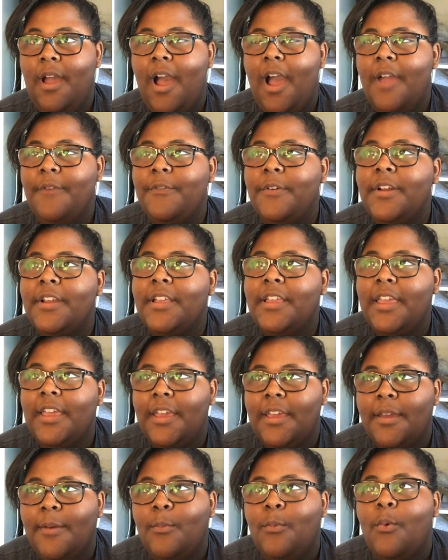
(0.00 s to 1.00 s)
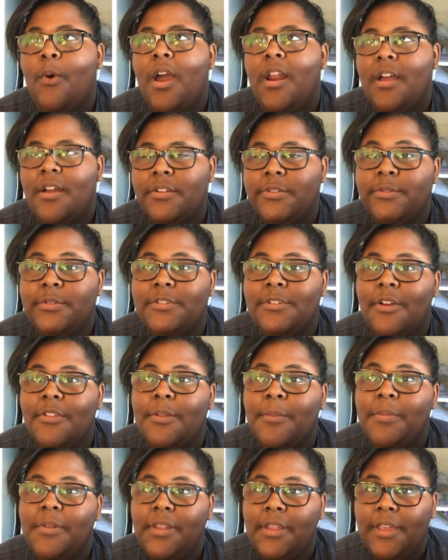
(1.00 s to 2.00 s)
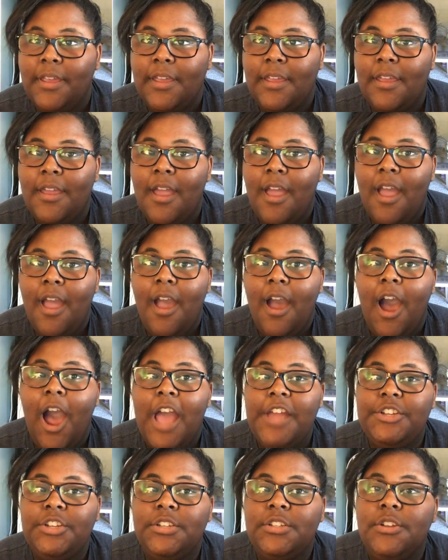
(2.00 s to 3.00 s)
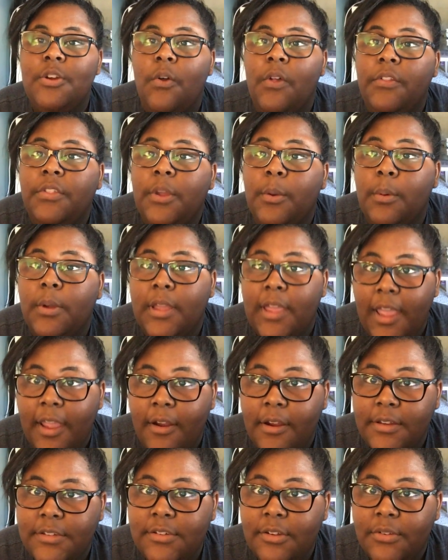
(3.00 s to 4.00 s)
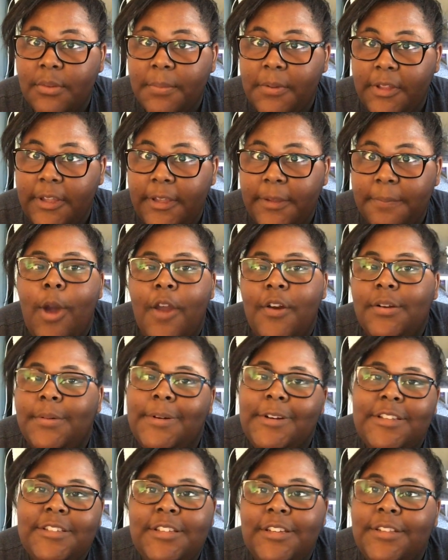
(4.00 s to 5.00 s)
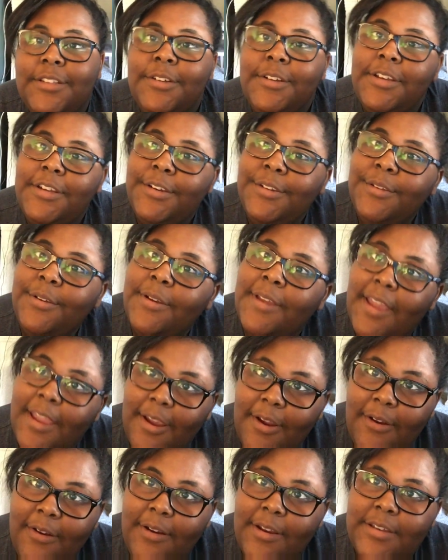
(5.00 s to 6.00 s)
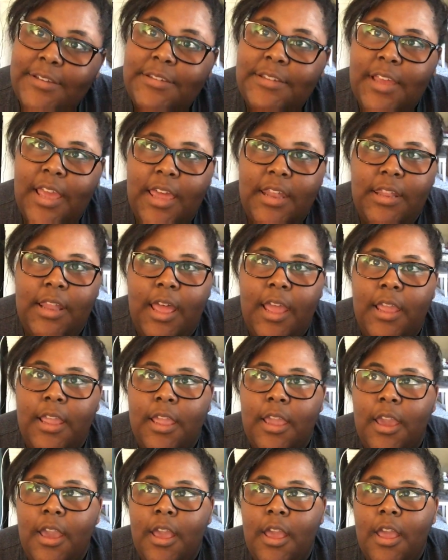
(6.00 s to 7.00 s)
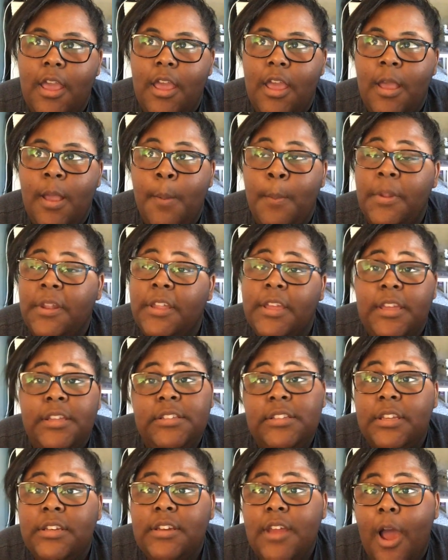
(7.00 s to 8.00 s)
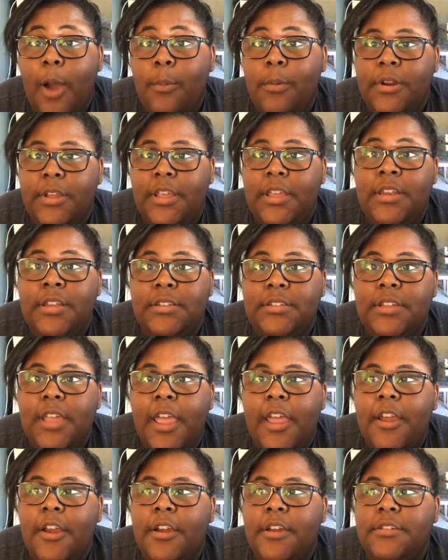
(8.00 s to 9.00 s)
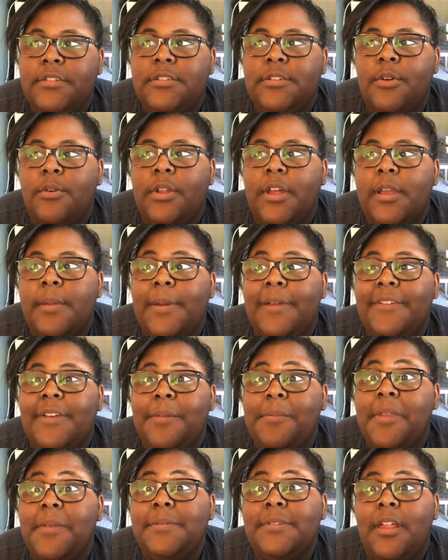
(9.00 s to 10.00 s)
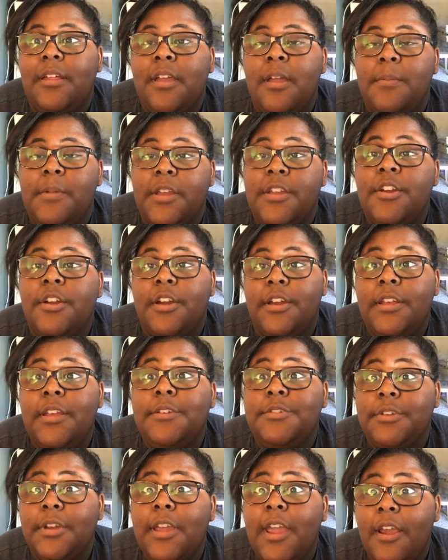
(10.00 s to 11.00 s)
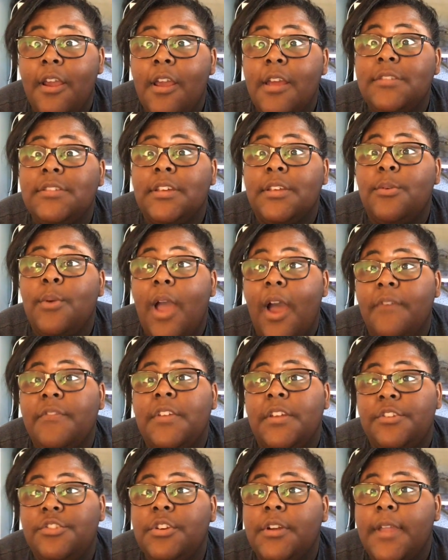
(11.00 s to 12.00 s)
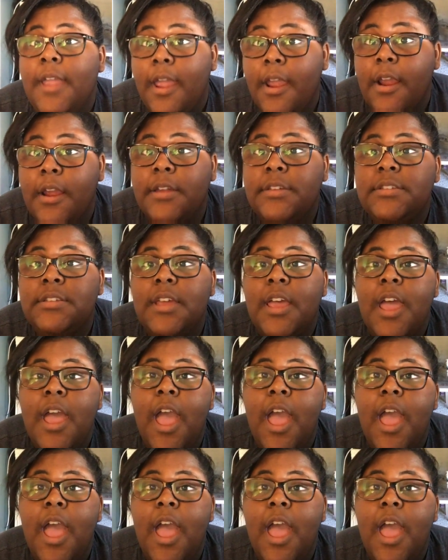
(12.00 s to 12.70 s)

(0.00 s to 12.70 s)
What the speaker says: I forget what else was on the plate. I just know that there were carrots on the plate. Everybody's sitting there eating their carrots, and like Malik did not want to eat his carrots. So like my family keeps telling him like, you're gonna eat your carrots. Like you have to eat your carrots.